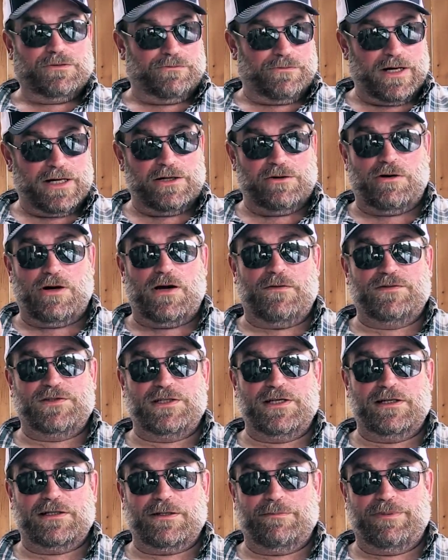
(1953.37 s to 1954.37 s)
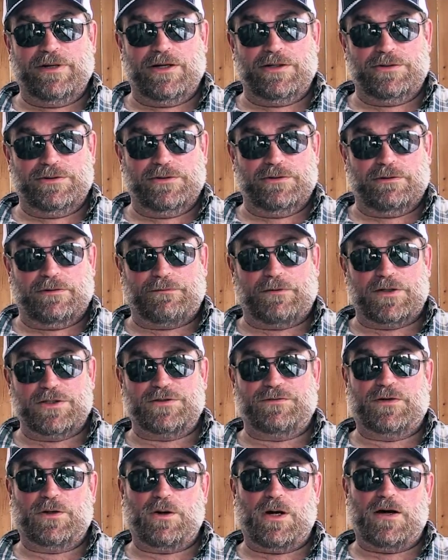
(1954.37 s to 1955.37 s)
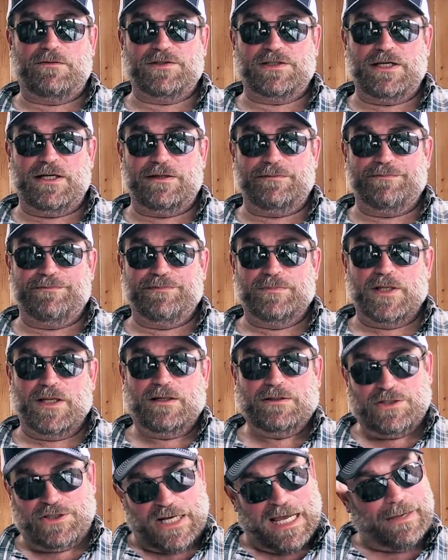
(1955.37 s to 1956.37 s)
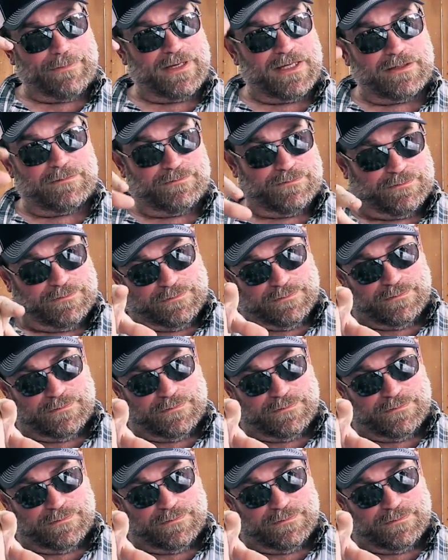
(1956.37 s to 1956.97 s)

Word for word: regular offset compared to a reverse flow offset, chime in.